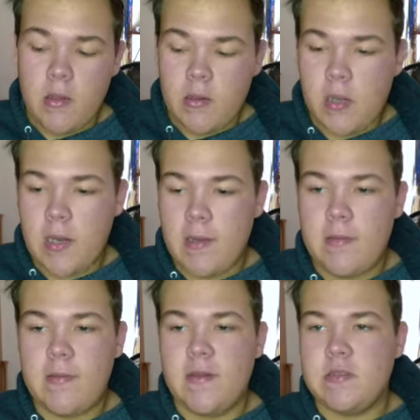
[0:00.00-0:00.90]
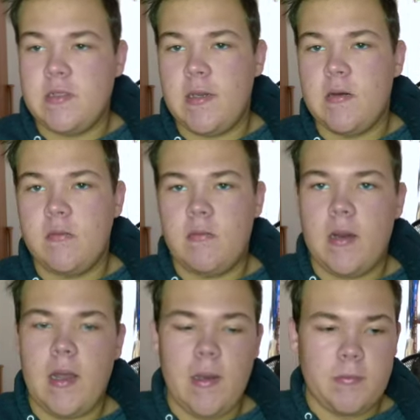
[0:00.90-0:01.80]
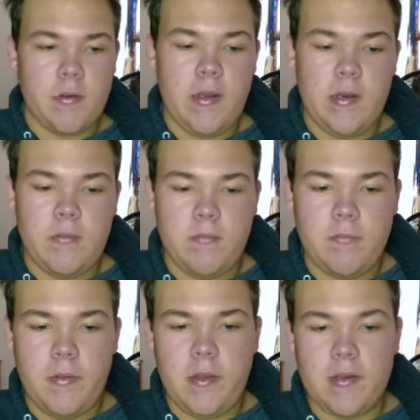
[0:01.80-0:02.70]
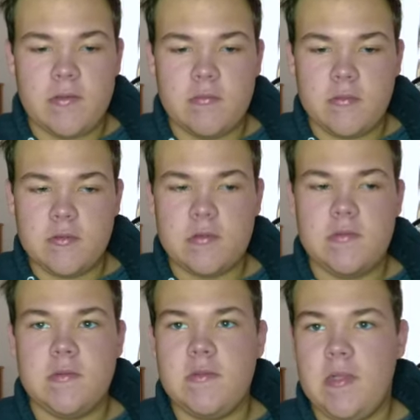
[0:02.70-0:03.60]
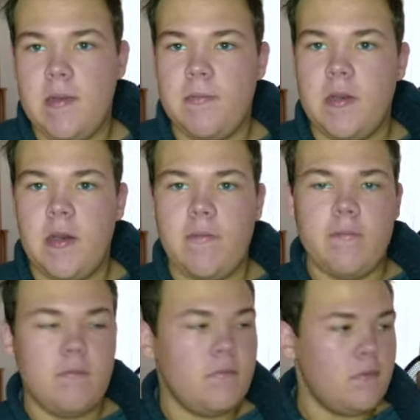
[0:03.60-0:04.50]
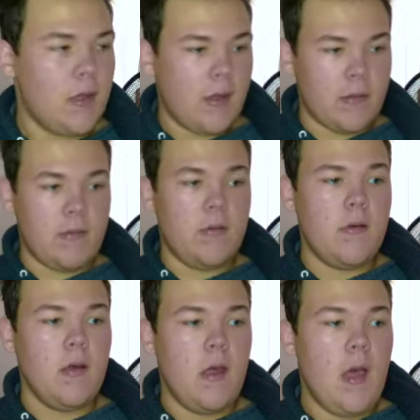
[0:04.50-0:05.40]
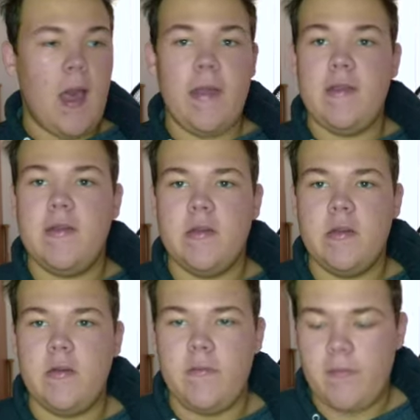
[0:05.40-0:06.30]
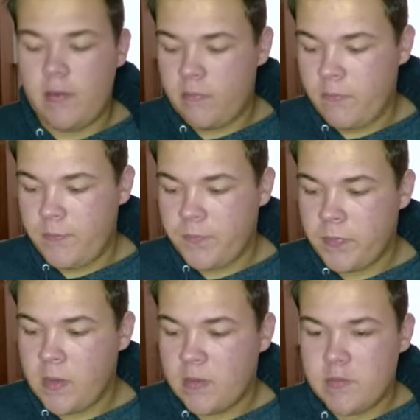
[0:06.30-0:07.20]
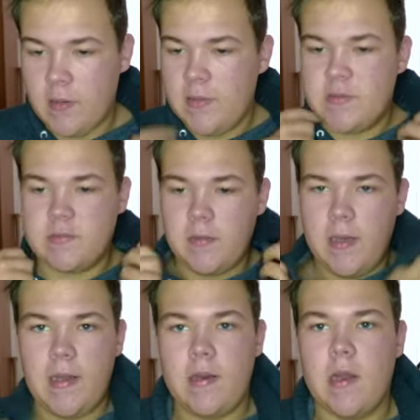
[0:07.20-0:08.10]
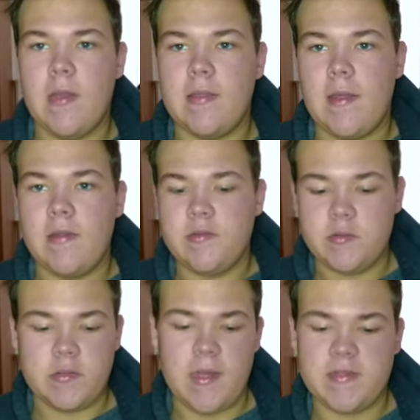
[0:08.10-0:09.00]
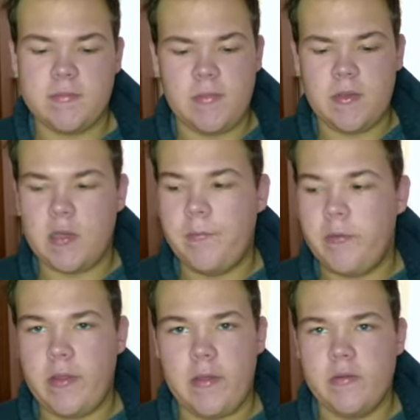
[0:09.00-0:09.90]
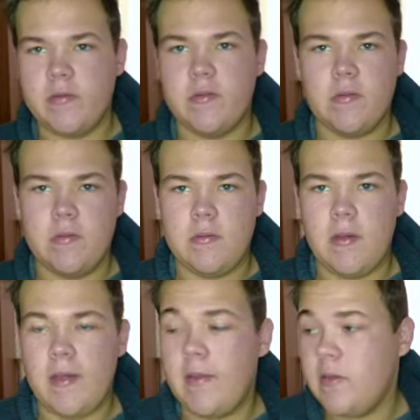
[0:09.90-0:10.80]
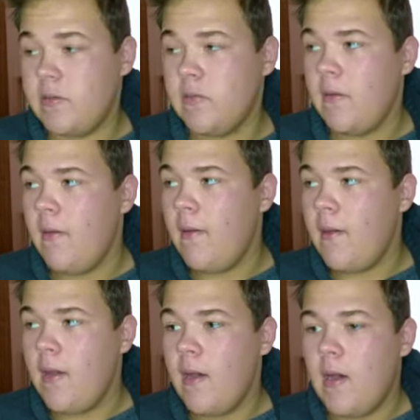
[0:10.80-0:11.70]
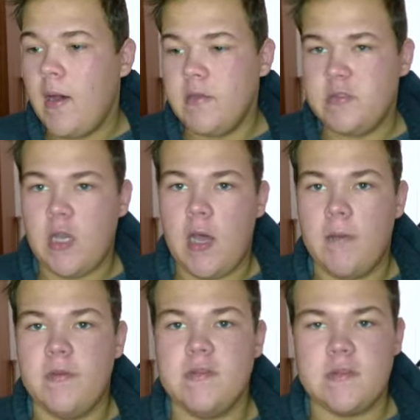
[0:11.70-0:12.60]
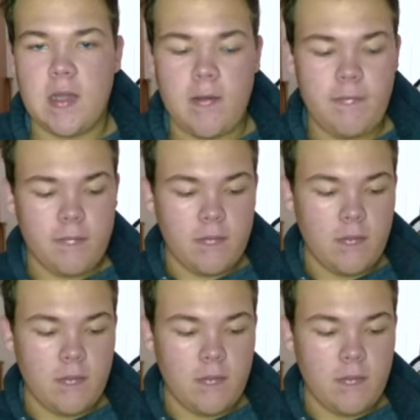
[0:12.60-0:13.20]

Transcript: Got it this year when I upgraded because it was cheap enough and I needed a new phone. So I just went ahead and got that. So it lasts me a couple of years until I get a, a job and stuff.